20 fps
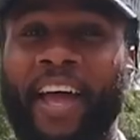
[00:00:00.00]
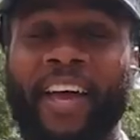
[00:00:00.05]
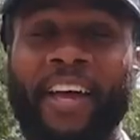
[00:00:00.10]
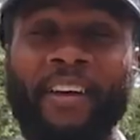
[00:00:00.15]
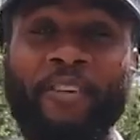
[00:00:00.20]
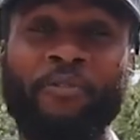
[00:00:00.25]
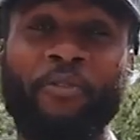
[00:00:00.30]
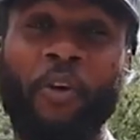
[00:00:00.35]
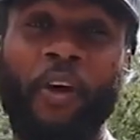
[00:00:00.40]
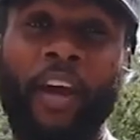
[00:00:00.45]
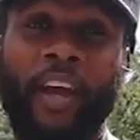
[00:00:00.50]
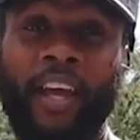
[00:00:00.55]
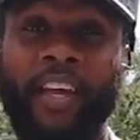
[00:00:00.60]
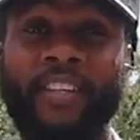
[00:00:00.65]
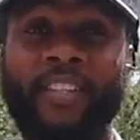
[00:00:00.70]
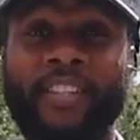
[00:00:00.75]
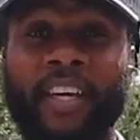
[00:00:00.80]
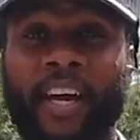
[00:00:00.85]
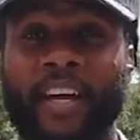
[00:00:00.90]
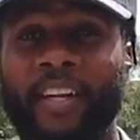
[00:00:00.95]
Hey, for an
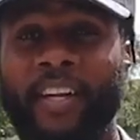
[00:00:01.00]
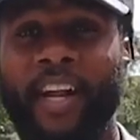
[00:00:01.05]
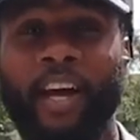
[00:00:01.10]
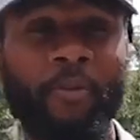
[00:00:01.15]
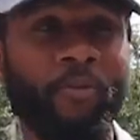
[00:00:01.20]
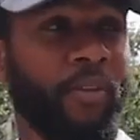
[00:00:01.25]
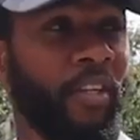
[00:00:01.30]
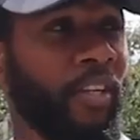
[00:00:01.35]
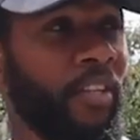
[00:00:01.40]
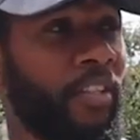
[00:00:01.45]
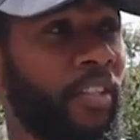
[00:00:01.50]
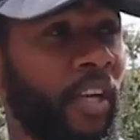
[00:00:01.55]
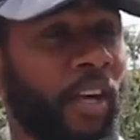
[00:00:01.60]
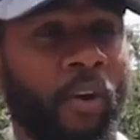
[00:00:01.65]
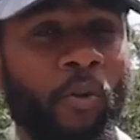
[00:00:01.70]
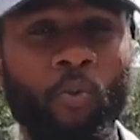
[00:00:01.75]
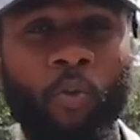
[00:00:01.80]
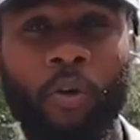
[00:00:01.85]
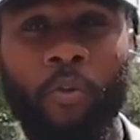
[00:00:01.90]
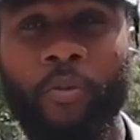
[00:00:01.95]
inside and out
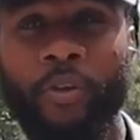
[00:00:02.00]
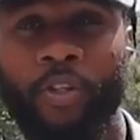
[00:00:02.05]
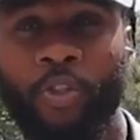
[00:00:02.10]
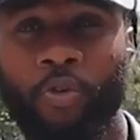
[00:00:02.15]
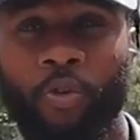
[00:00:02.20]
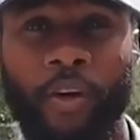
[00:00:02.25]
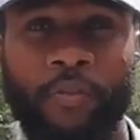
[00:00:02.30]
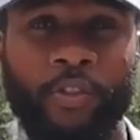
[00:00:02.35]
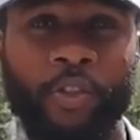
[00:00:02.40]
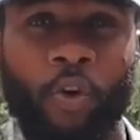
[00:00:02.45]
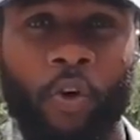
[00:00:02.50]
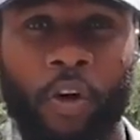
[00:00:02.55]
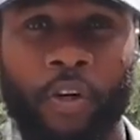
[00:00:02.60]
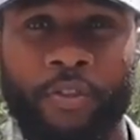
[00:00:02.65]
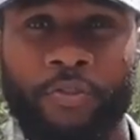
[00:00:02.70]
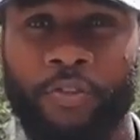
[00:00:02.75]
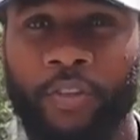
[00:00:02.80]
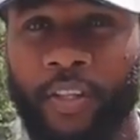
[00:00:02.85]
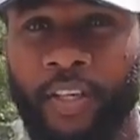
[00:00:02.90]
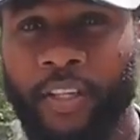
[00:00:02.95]
detail, what would you have
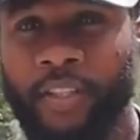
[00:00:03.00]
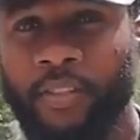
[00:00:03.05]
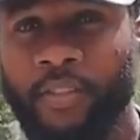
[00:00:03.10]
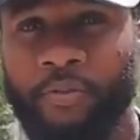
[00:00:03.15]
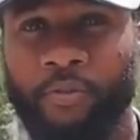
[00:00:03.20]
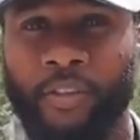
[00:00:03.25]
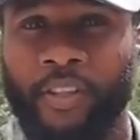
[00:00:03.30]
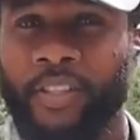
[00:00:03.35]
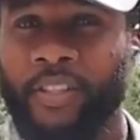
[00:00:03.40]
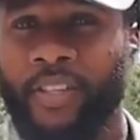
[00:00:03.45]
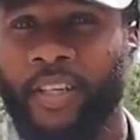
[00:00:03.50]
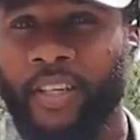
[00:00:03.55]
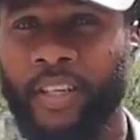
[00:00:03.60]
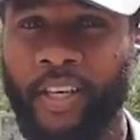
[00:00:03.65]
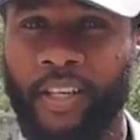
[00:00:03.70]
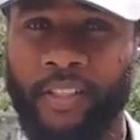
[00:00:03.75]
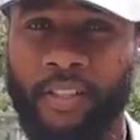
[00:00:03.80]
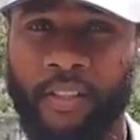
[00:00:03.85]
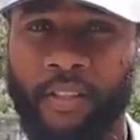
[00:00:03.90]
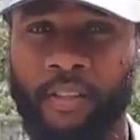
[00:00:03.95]
charged for this
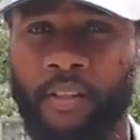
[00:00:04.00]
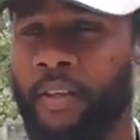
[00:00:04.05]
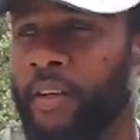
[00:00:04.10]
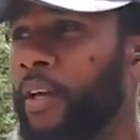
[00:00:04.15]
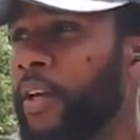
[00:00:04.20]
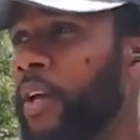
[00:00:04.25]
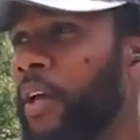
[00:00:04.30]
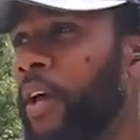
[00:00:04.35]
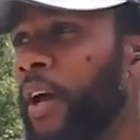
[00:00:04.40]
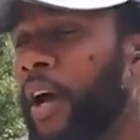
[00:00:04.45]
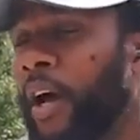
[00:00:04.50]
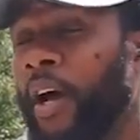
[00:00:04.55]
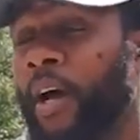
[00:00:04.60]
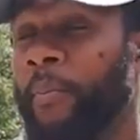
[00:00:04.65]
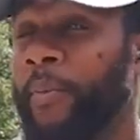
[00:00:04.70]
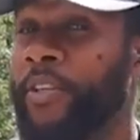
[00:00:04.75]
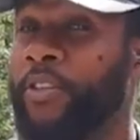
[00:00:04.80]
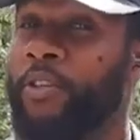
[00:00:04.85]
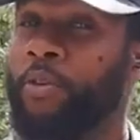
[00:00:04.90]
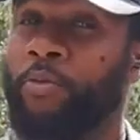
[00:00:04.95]
condition?
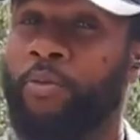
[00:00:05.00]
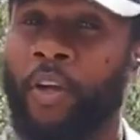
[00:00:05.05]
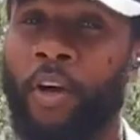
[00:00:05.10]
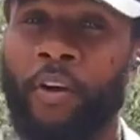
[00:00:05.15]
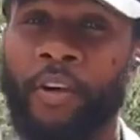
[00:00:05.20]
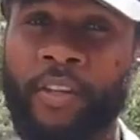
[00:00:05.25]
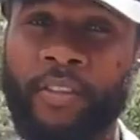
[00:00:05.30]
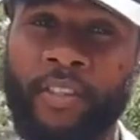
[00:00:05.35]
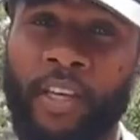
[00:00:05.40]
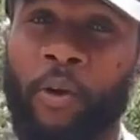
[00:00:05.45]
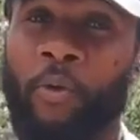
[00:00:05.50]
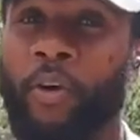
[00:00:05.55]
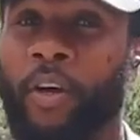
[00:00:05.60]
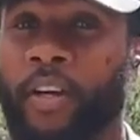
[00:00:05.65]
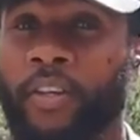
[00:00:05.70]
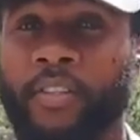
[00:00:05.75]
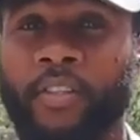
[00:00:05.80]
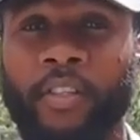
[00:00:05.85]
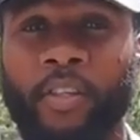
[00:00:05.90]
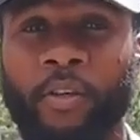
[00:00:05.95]
It's $230, sound
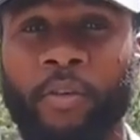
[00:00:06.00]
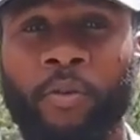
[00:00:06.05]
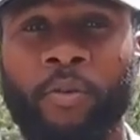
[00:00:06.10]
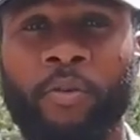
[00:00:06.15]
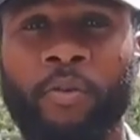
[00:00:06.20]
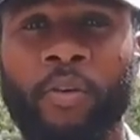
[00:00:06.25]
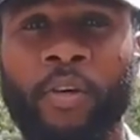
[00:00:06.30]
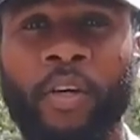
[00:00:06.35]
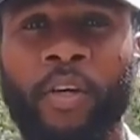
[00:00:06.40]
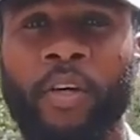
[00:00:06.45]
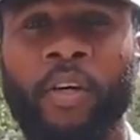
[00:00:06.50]
good to you?